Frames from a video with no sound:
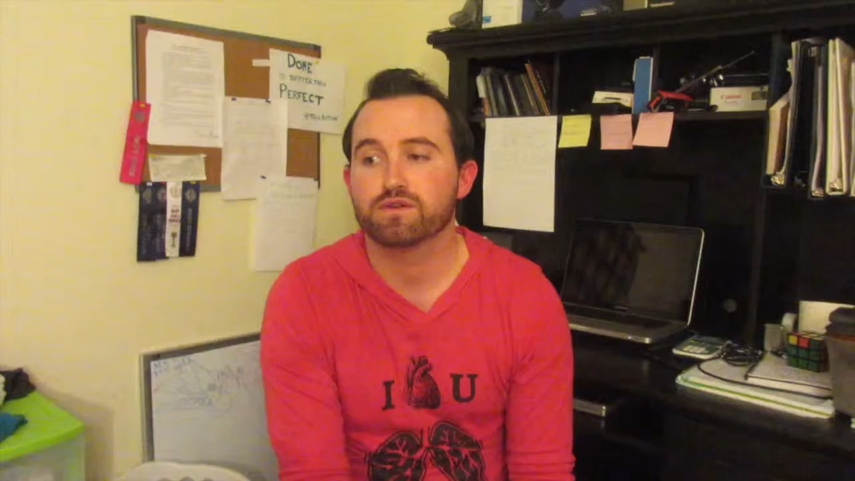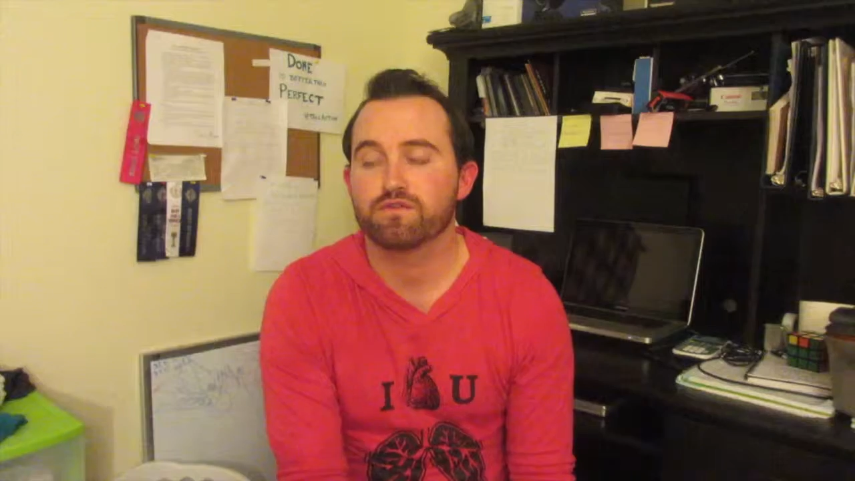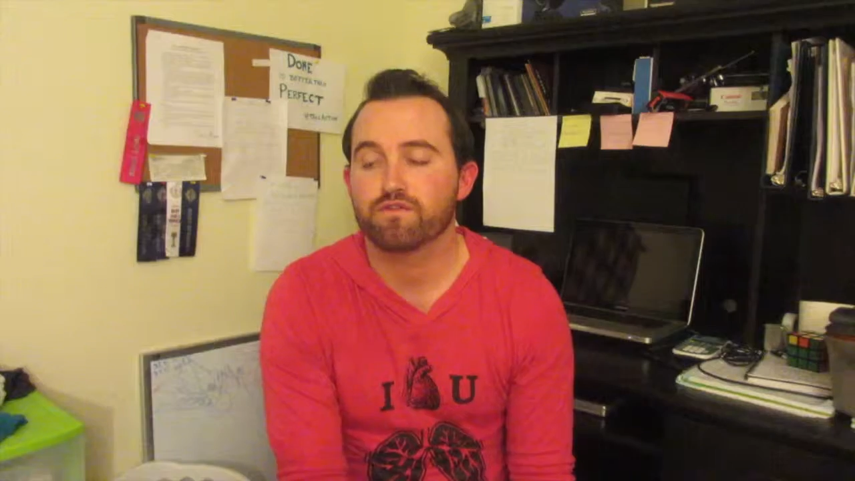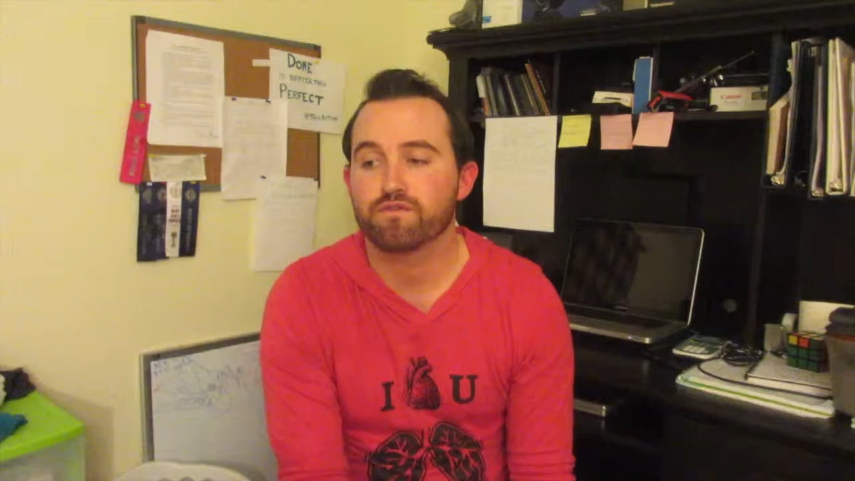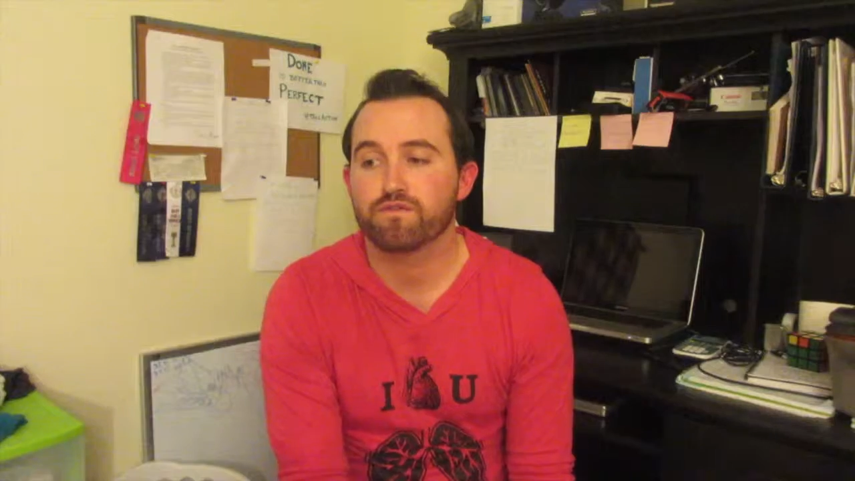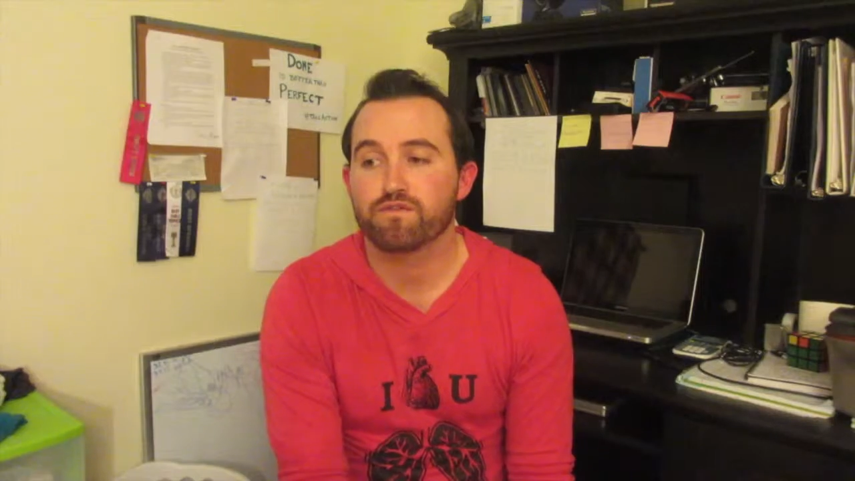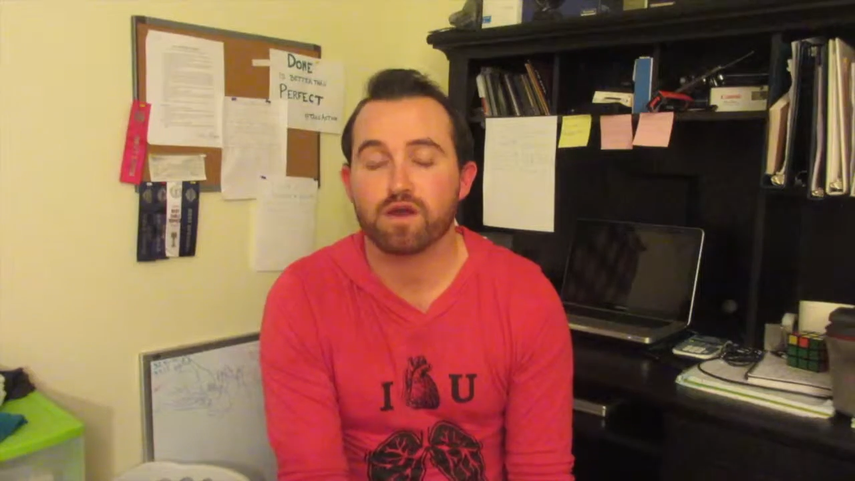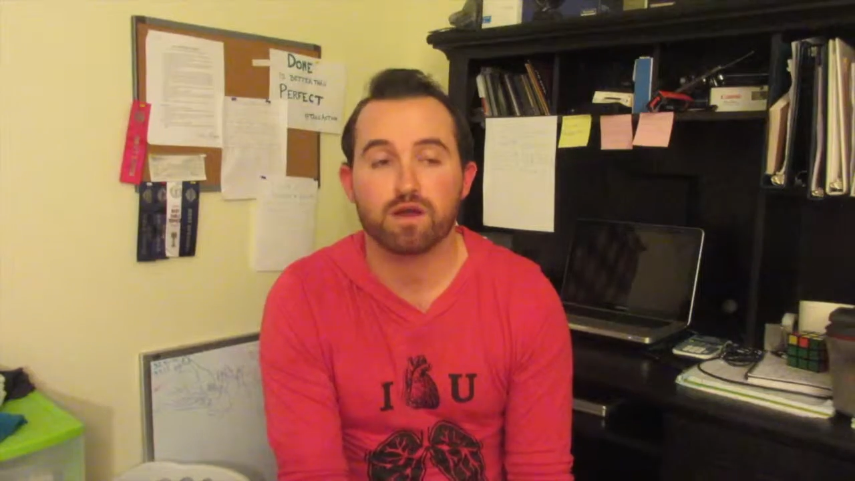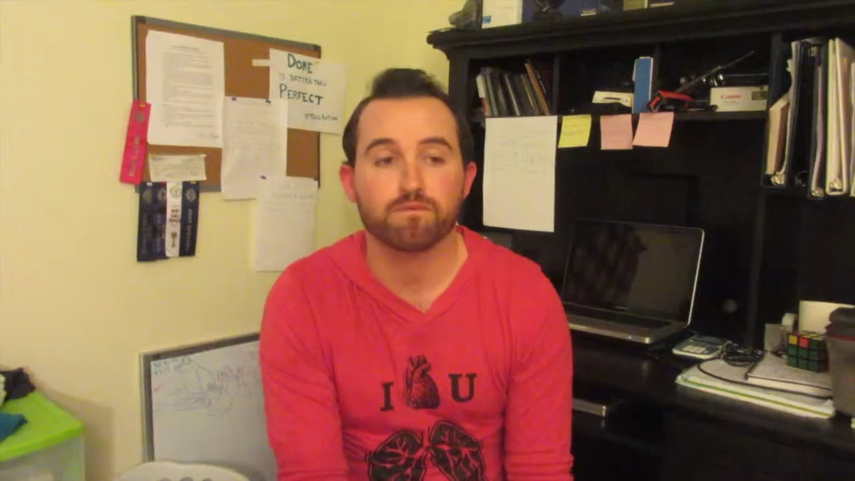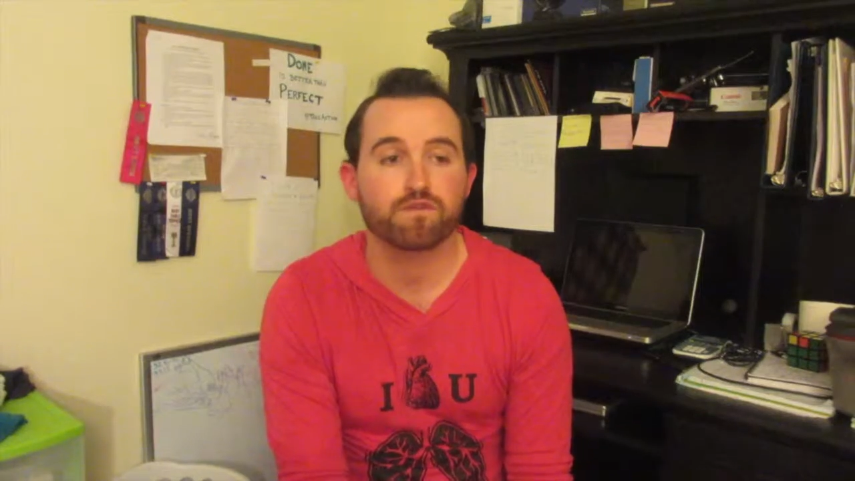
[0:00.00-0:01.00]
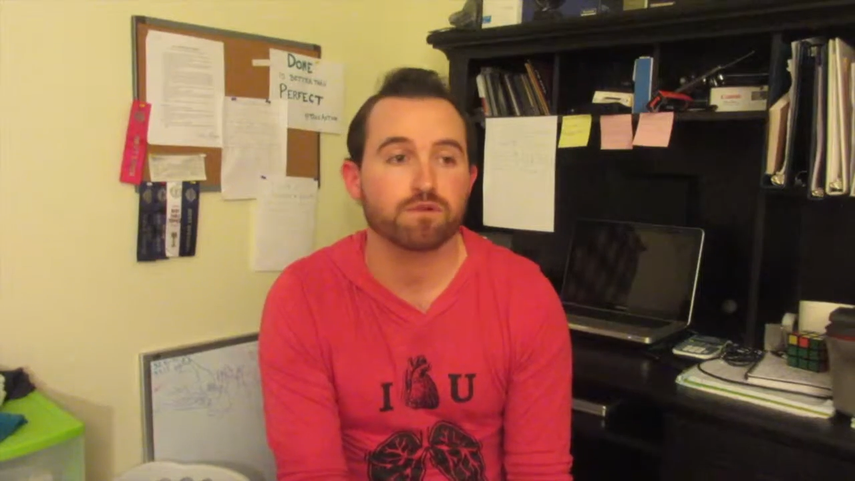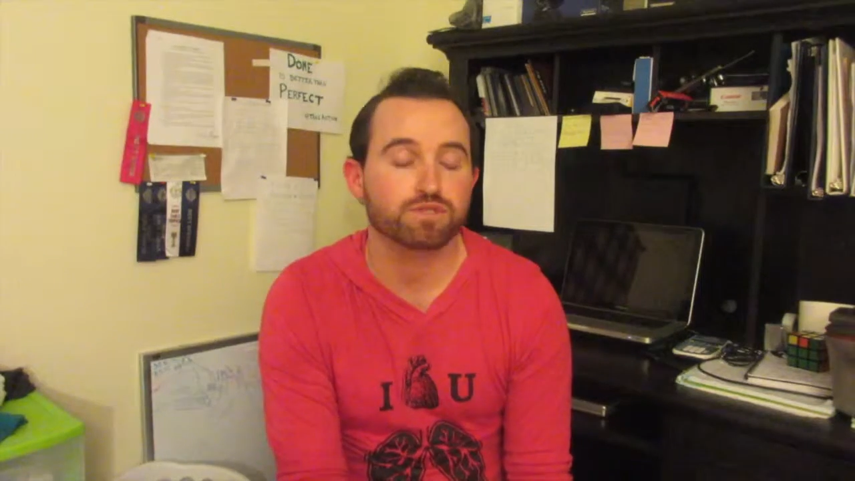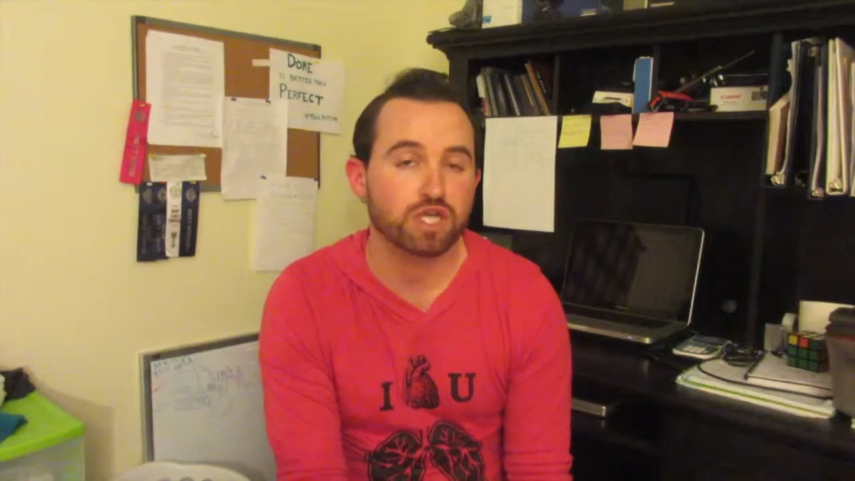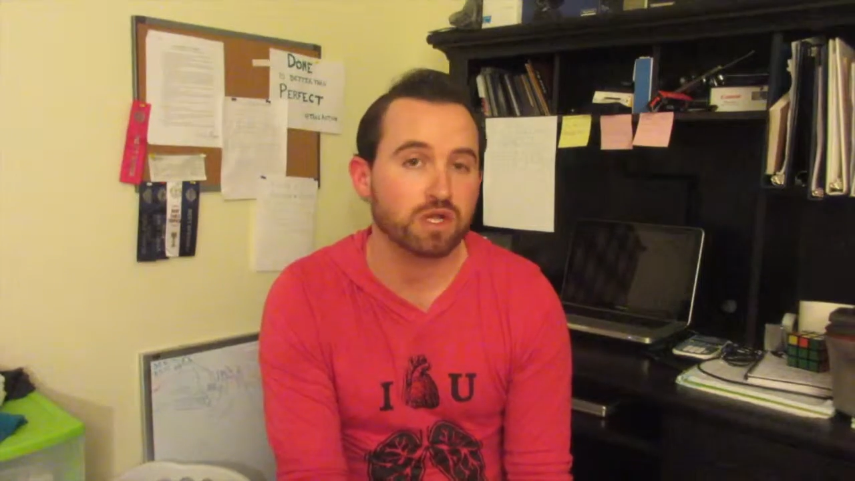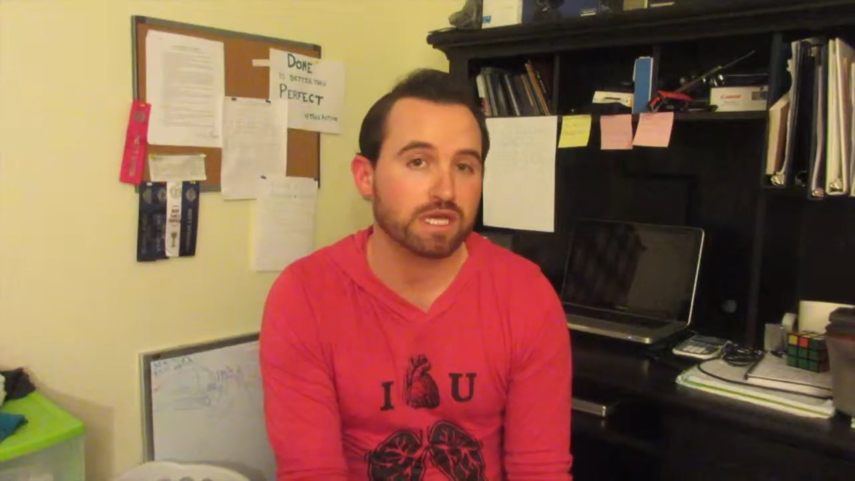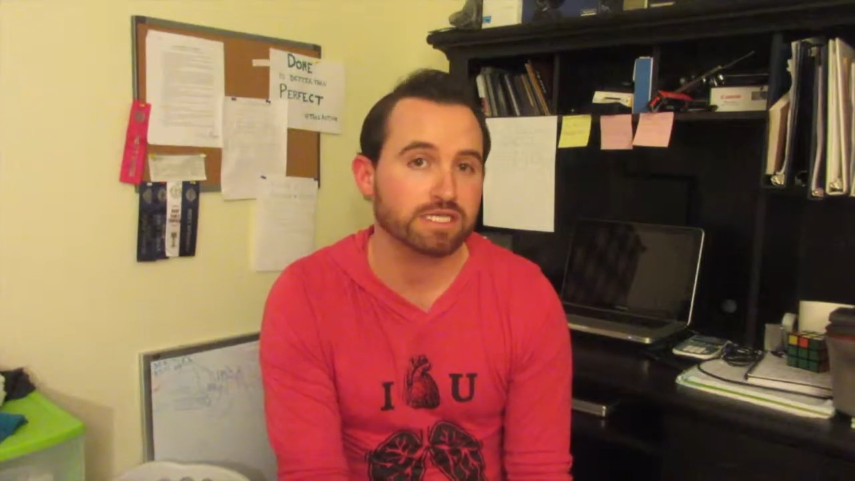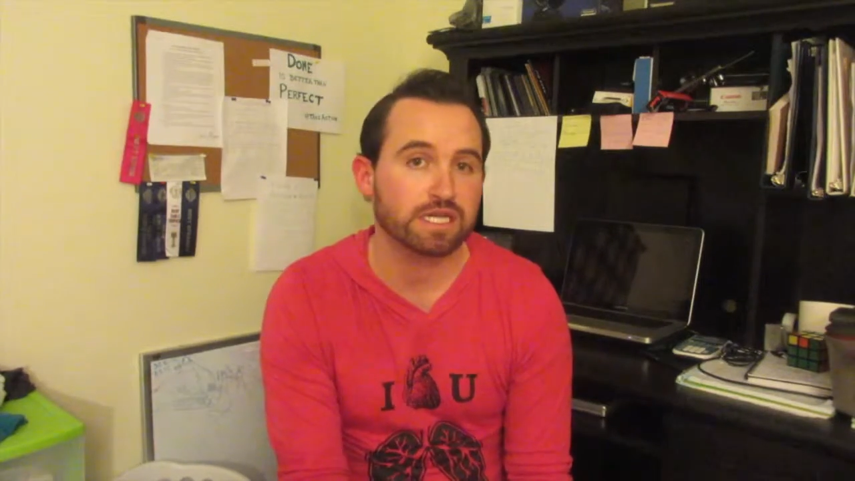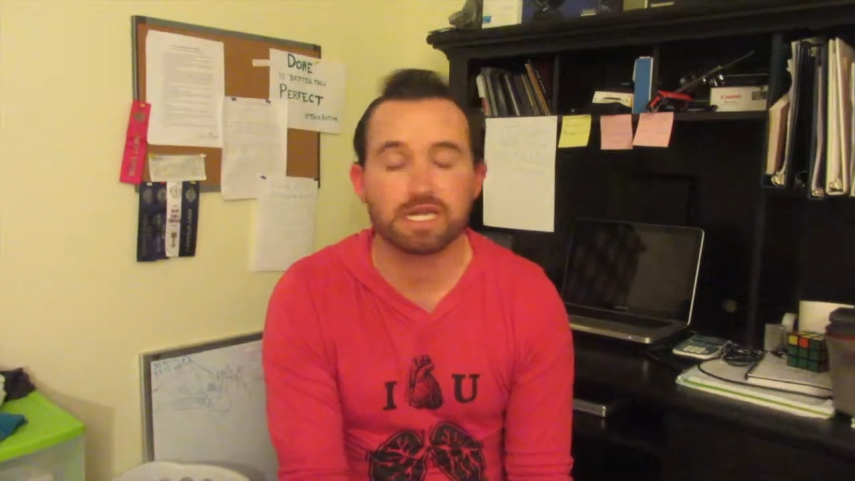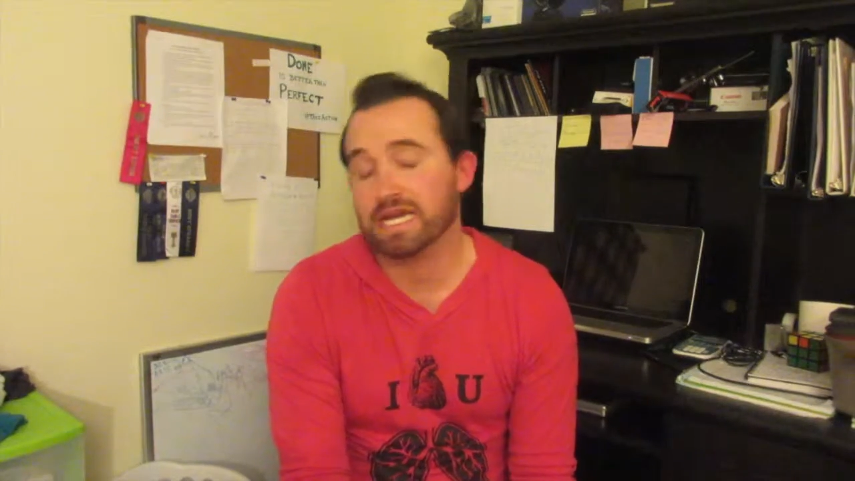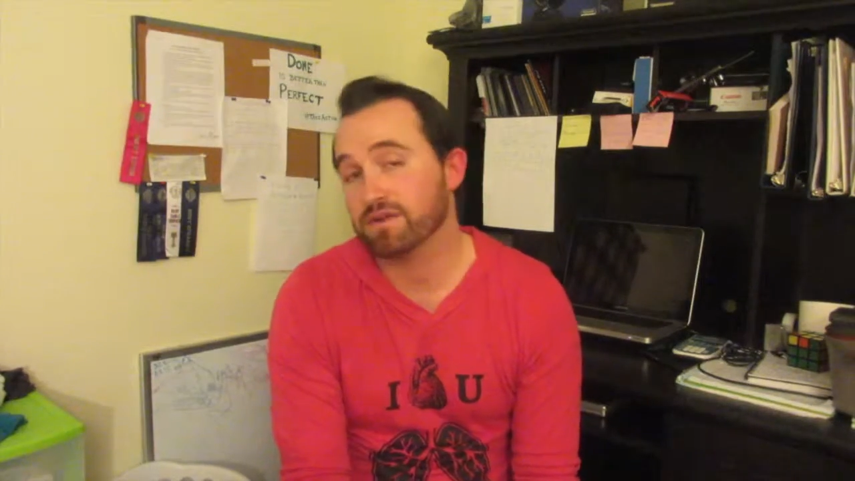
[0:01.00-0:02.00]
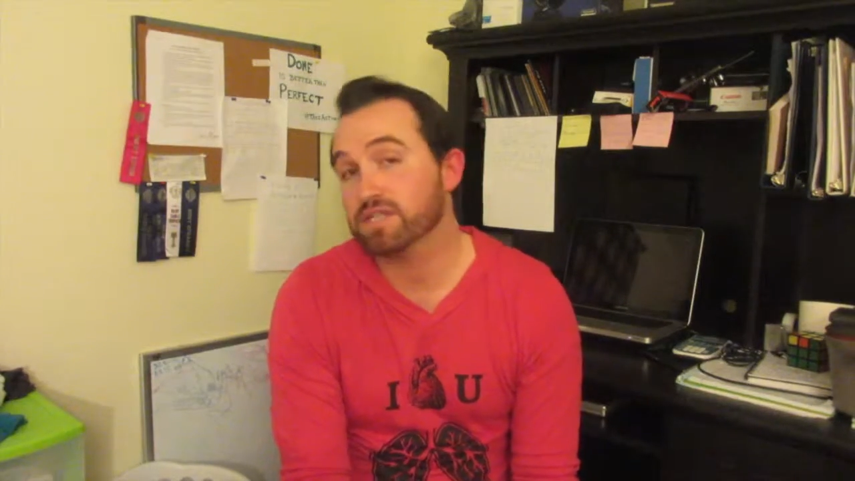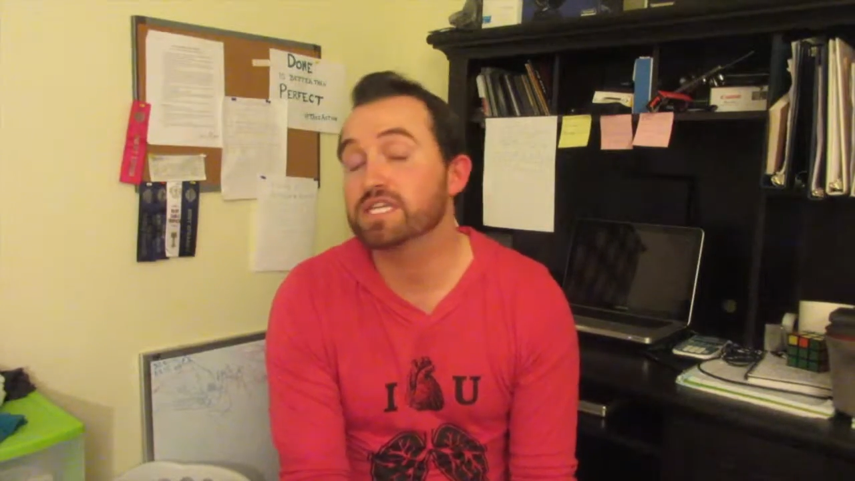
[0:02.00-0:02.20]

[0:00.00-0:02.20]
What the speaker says: from Salt Lake City down to